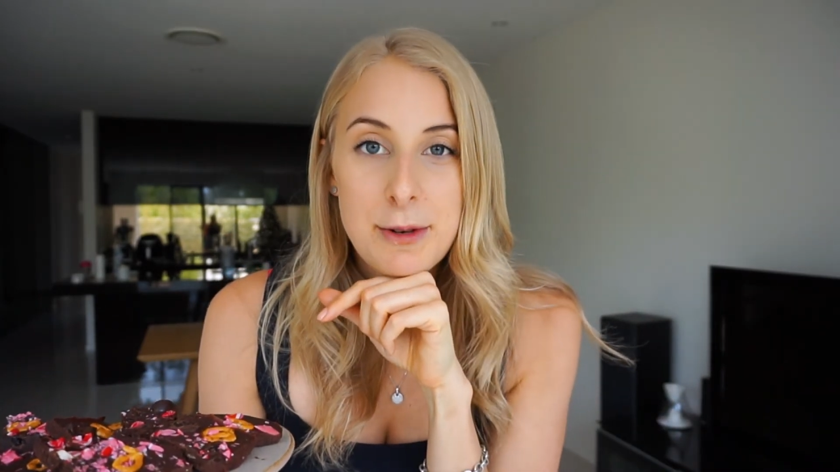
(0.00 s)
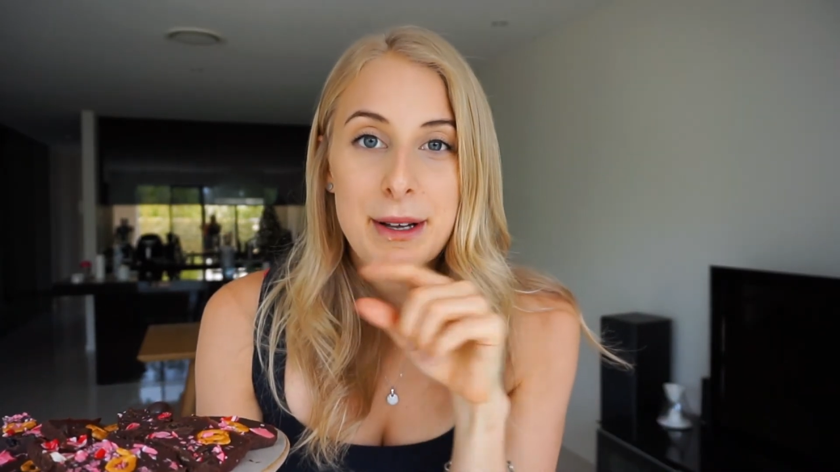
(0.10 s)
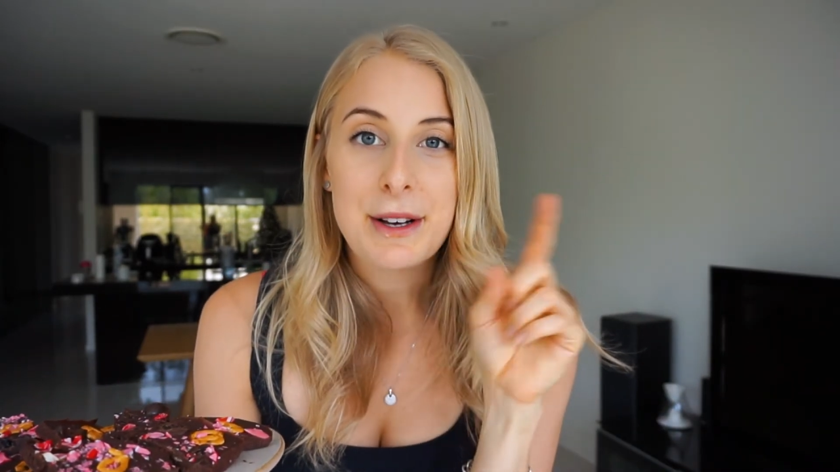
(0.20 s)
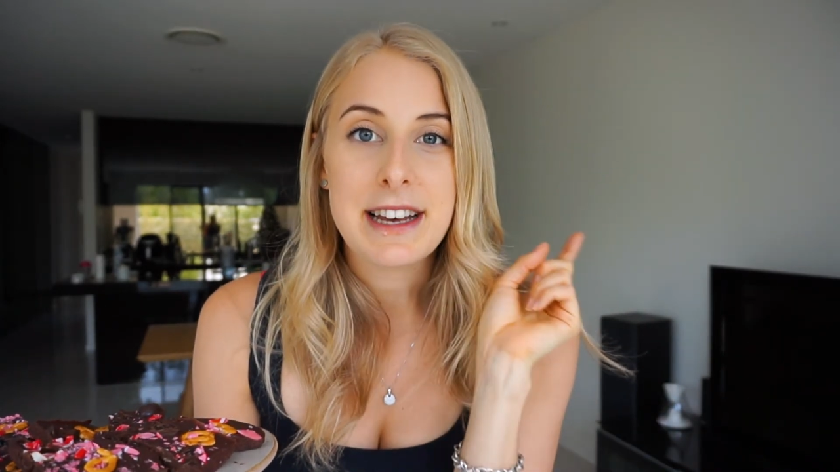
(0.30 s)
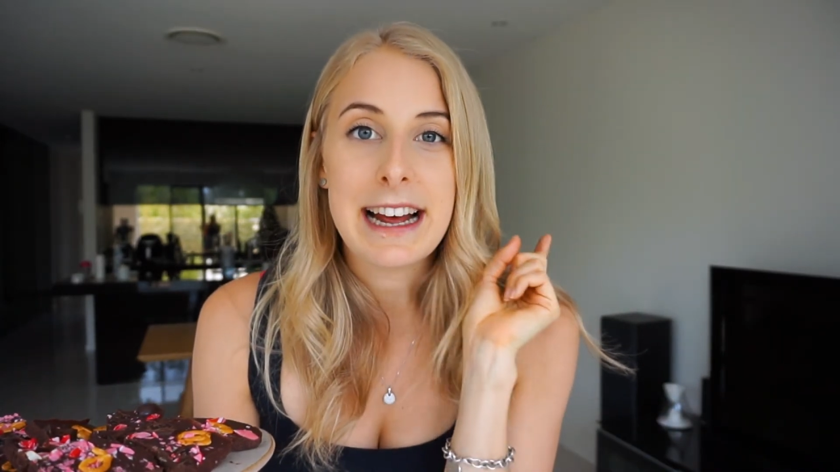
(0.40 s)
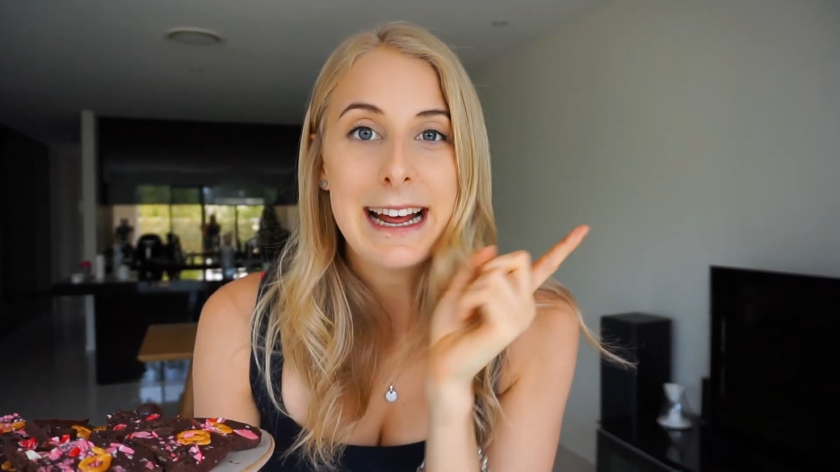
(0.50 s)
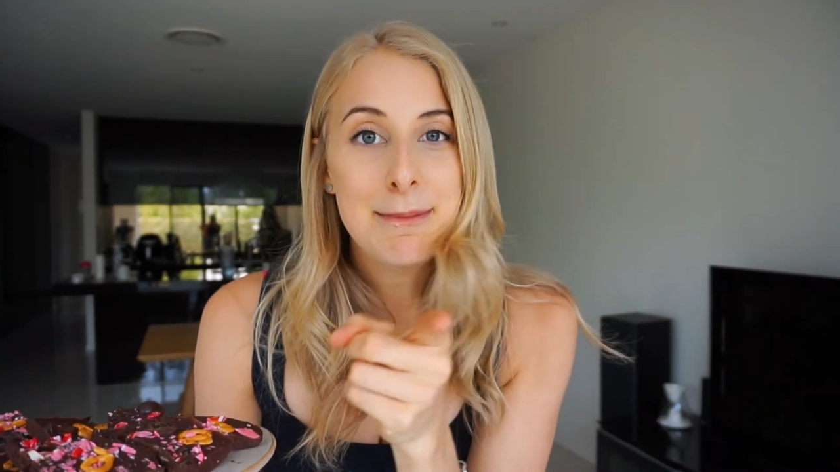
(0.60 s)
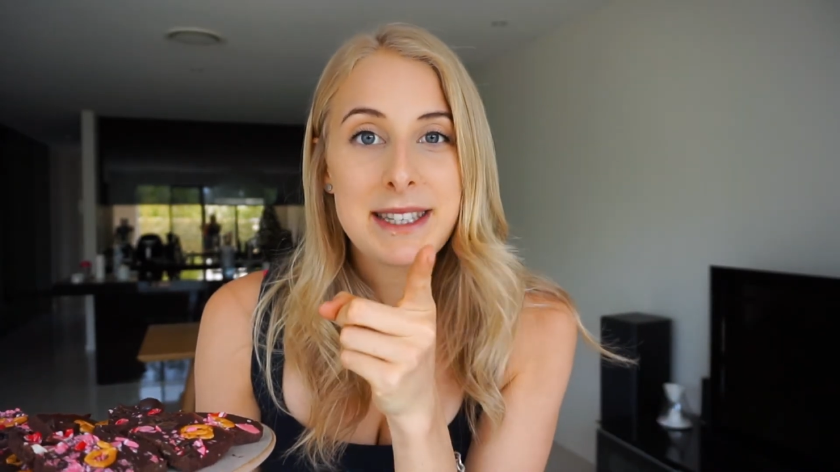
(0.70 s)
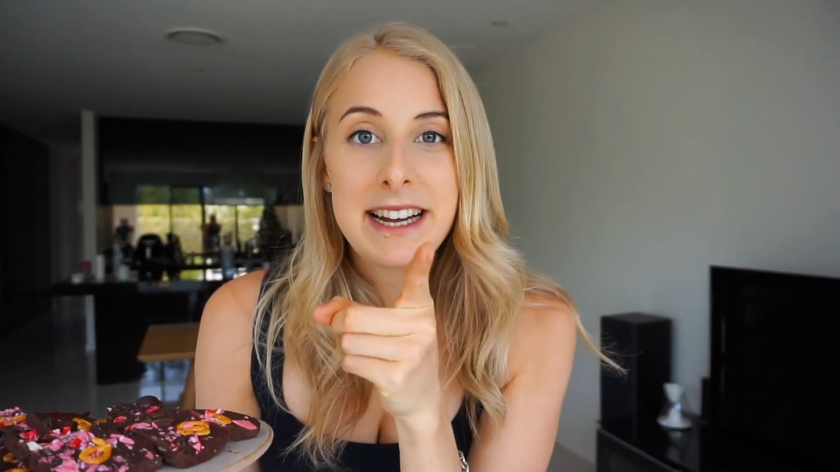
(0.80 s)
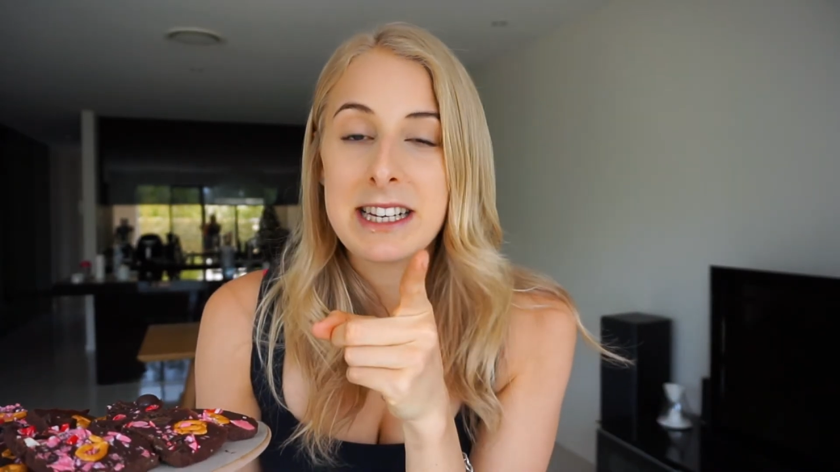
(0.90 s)
because I
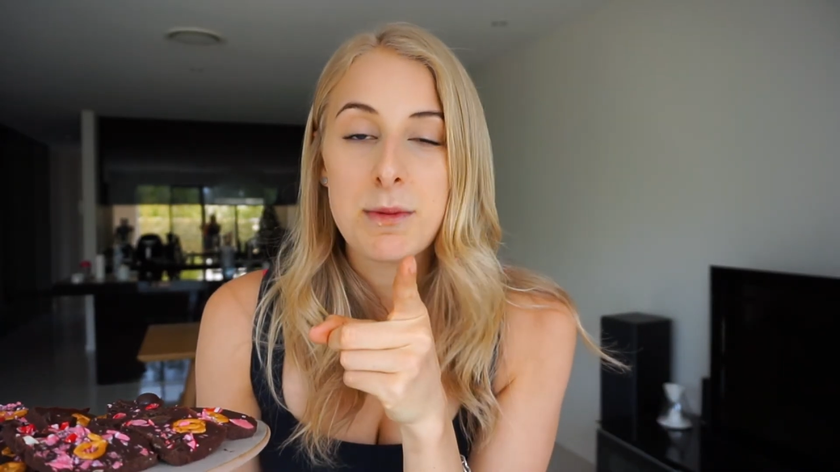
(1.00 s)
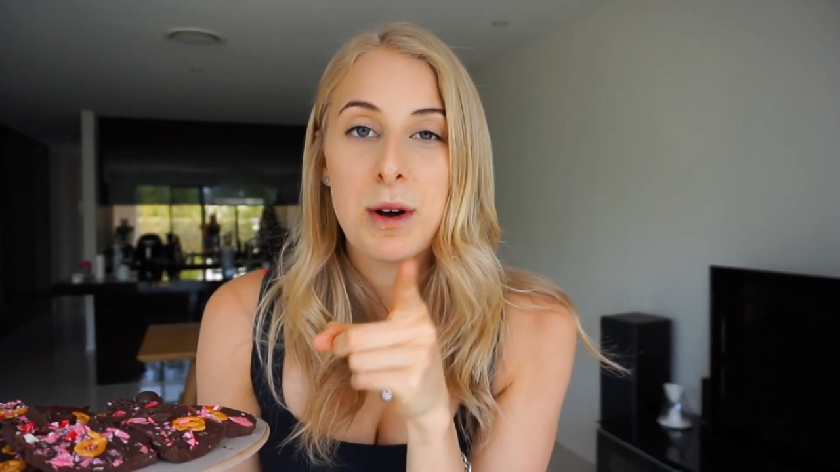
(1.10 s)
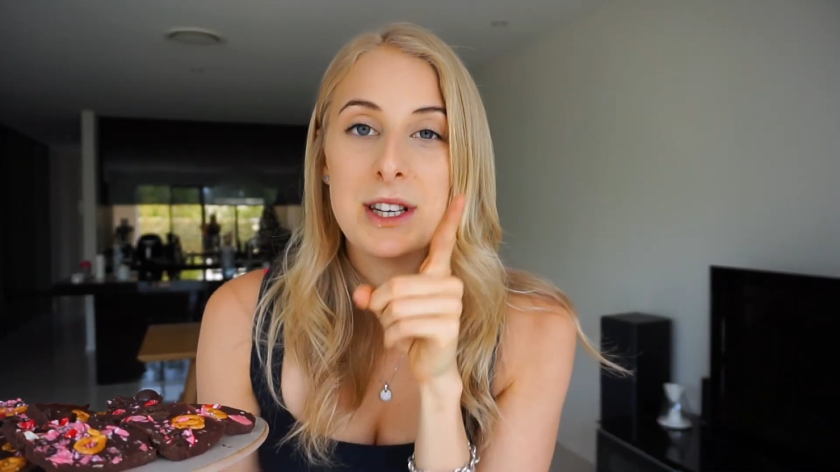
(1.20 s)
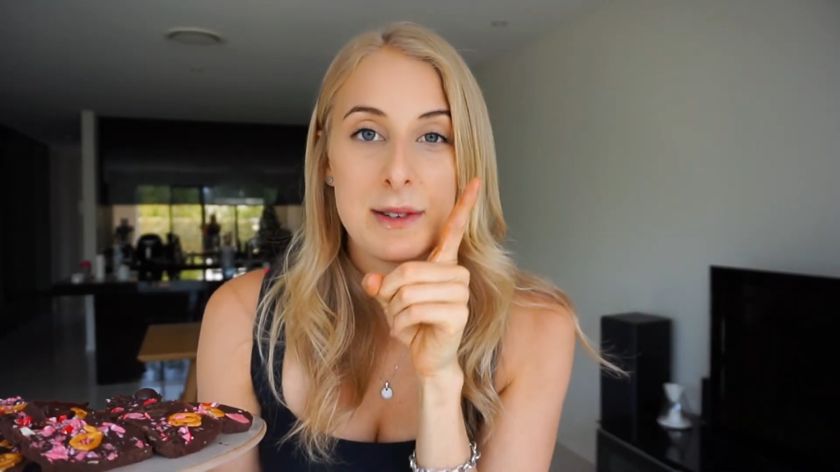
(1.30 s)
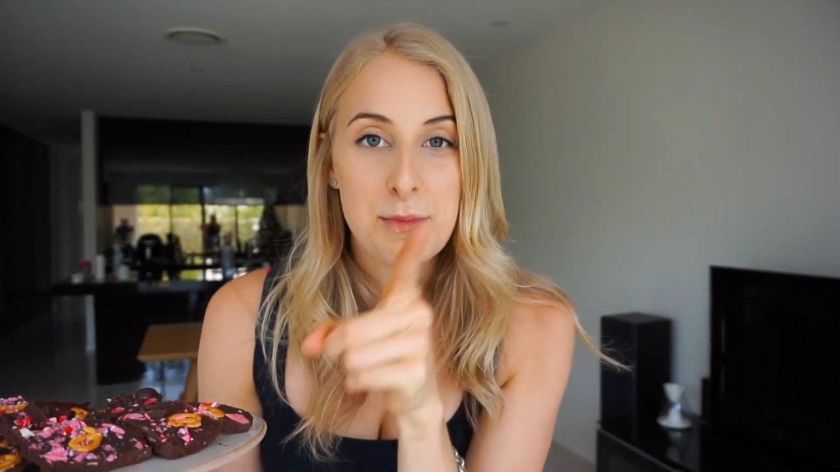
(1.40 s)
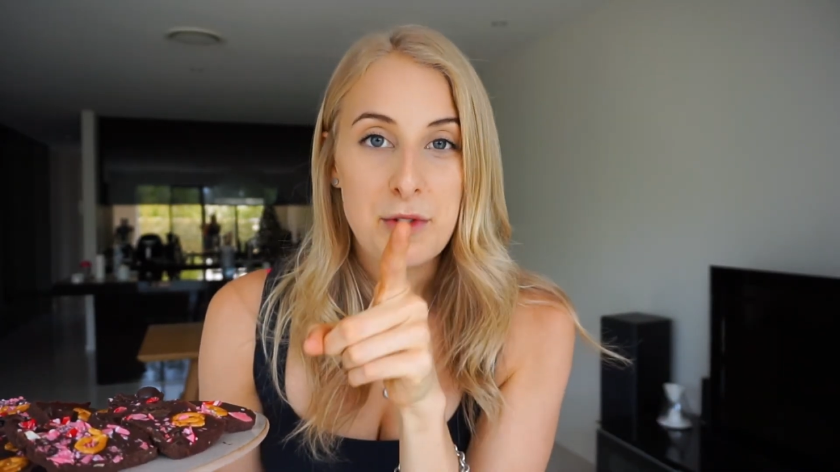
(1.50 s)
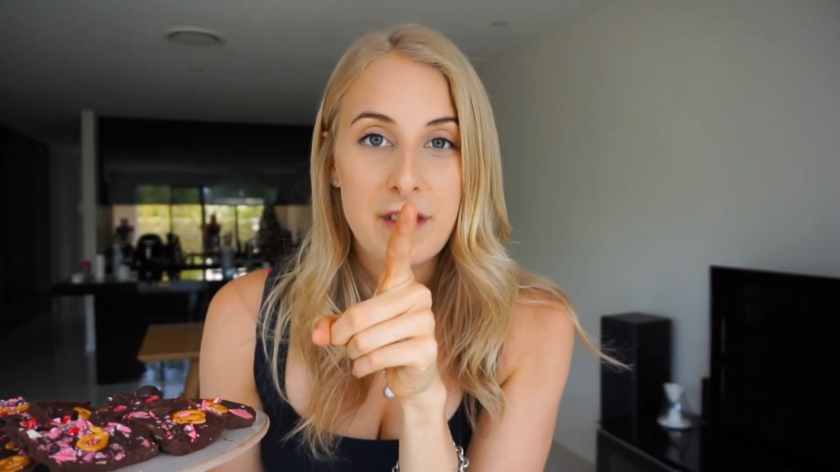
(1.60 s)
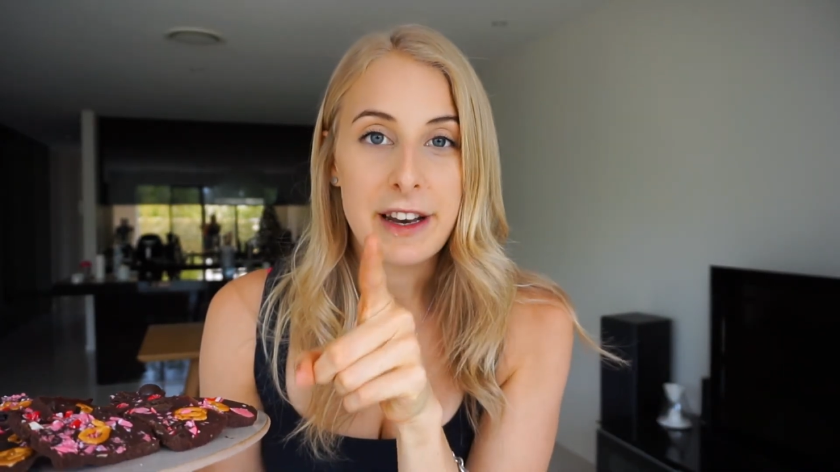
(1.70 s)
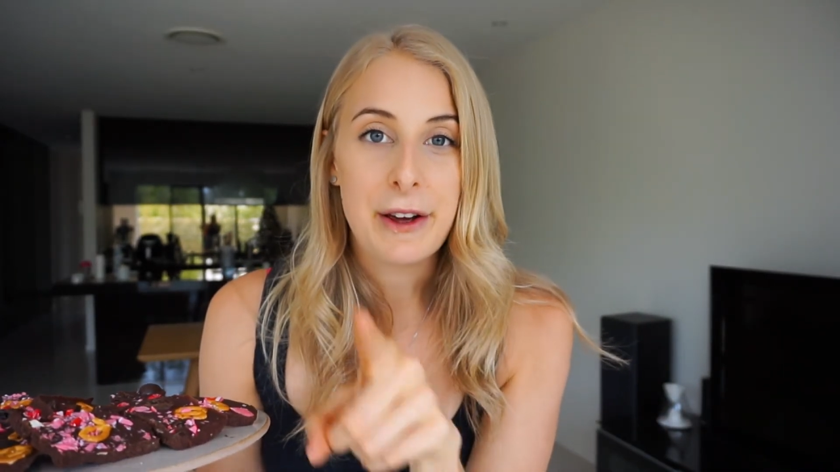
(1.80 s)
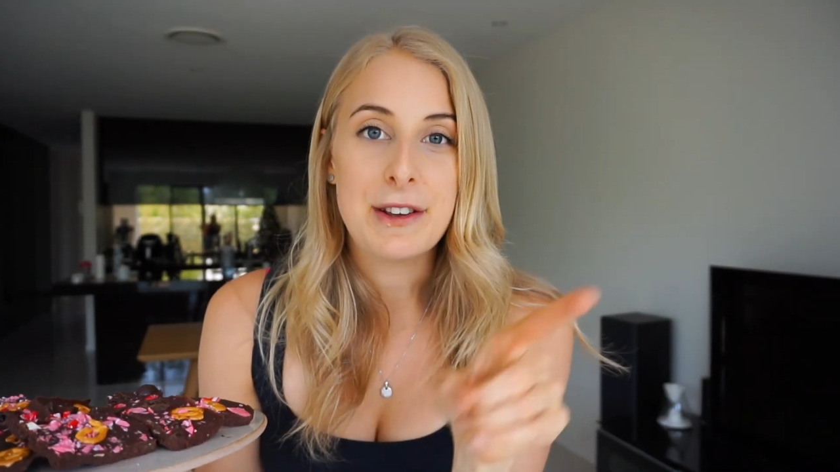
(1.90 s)
am starting to post more
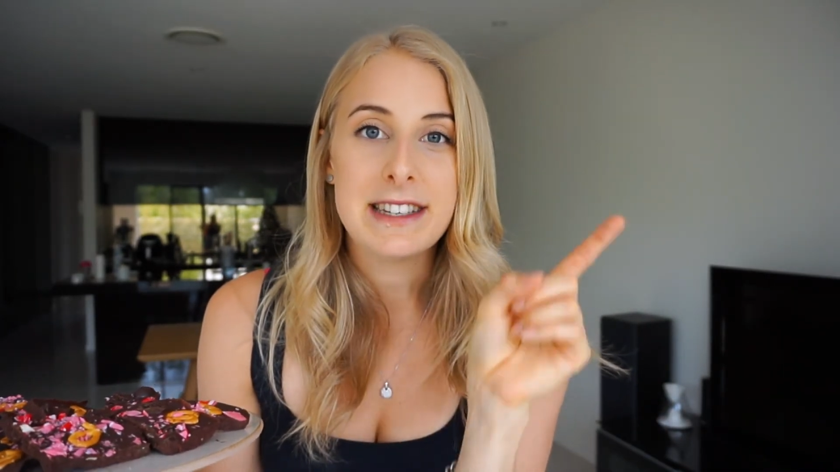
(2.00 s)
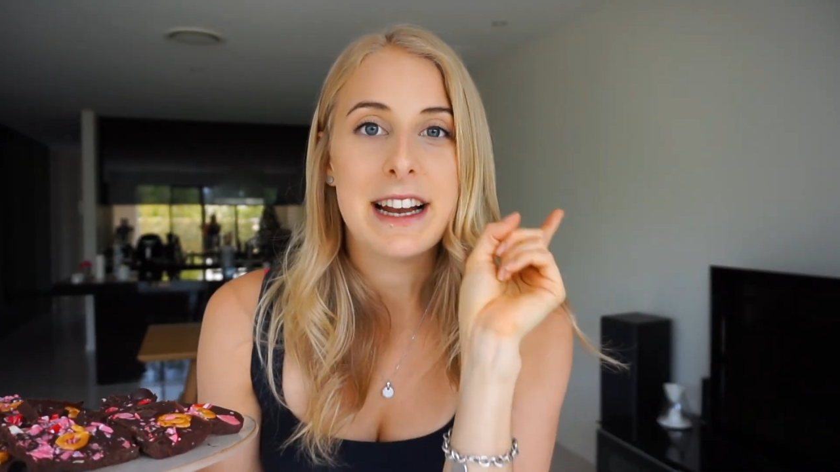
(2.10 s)
videos